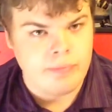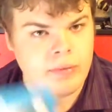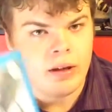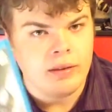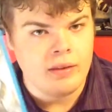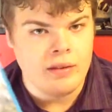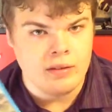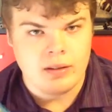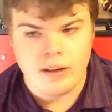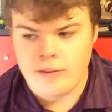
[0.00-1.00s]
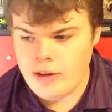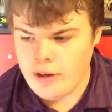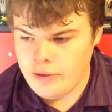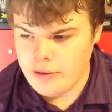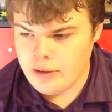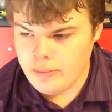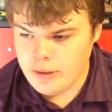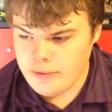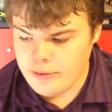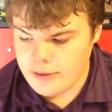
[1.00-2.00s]
yeah, this doesn't have it. I don't think.
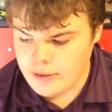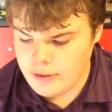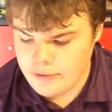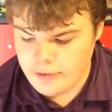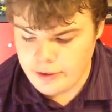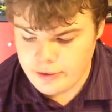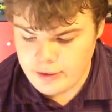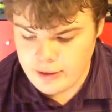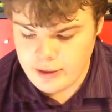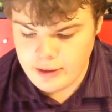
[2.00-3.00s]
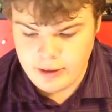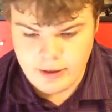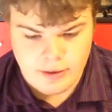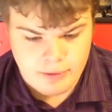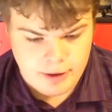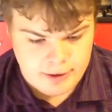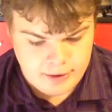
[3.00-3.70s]
If it do, if yours did, then I'm kind of